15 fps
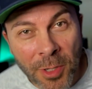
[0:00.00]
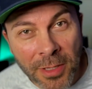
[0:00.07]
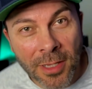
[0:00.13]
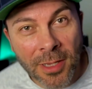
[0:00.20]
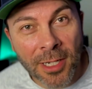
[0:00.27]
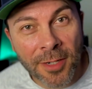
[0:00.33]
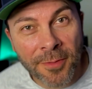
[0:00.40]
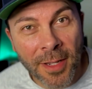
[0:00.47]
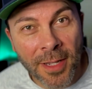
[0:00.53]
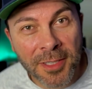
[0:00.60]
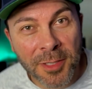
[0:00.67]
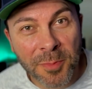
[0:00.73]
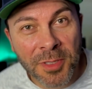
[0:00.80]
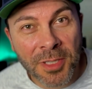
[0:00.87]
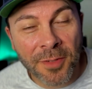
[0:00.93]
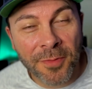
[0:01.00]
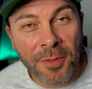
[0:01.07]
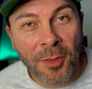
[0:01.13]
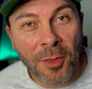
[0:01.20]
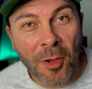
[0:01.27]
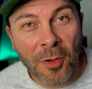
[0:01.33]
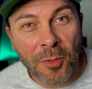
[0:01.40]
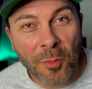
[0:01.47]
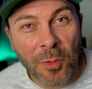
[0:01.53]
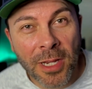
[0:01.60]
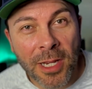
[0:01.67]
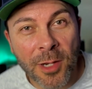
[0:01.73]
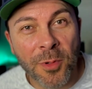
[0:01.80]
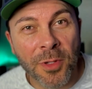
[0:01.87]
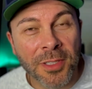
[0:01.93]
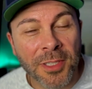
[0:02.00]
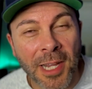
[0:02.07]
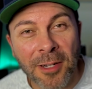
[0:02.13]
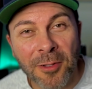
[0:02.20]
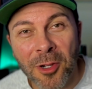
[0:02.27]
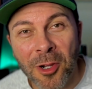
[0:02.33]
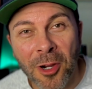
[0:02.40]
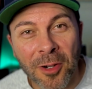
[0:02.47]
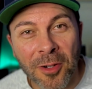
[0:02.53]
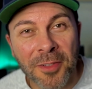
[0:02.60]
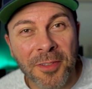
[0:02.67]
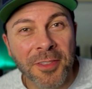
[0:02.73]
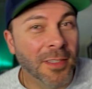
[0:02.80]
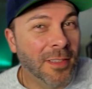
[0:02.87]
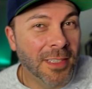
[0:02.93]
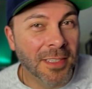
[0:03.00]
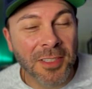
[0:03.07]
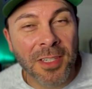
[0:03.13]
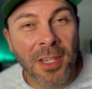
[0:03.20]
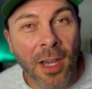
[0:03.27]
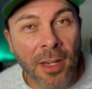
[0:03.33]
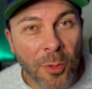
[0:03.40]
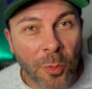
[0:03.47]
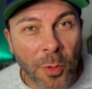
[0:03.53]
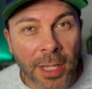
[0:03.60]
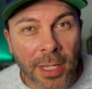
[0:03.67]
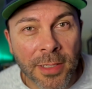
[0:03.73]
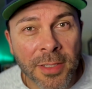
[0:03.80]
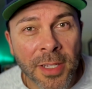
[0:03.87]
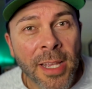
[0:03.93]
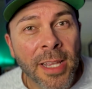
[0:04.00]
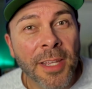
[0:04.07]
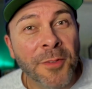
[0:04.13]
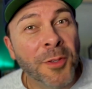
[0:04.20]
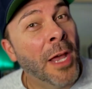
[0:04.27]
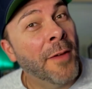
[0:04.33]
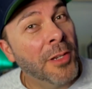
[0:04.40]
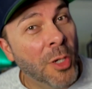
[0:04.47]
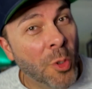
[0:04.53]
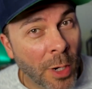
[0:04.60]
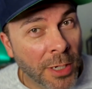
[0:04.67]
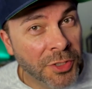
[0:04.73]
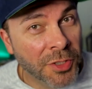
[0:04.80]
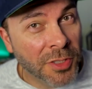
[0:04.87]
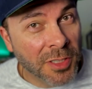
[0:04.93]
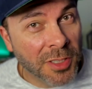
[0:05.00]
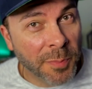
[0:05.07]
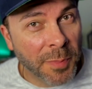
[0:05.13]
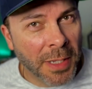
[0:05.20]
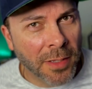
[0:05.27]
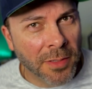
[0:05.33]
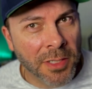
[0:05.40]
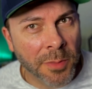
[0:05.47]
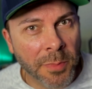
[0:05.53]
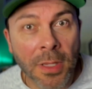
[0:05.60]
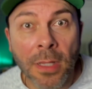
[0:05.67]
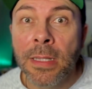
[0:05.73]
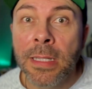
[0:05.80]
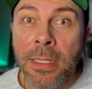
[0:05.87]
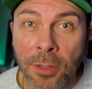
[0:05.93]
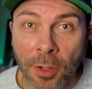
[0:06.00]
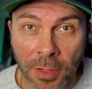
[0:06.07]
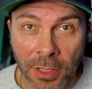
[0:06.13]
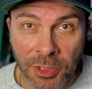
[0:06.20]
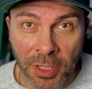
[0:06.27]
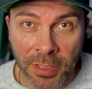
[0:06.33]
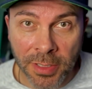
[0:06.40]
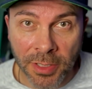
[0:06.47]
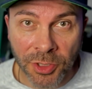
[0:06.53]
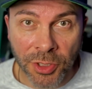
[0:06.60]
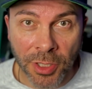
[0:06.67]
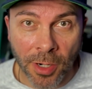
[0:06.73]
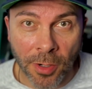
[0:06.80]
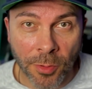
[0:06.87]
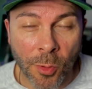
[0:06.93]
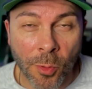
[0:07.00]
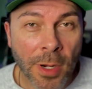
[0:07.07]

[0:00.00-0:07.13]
to clarify some stuff along the way with title cards and these cutaways, if you have any questions about some of the lingo that Jessica shared or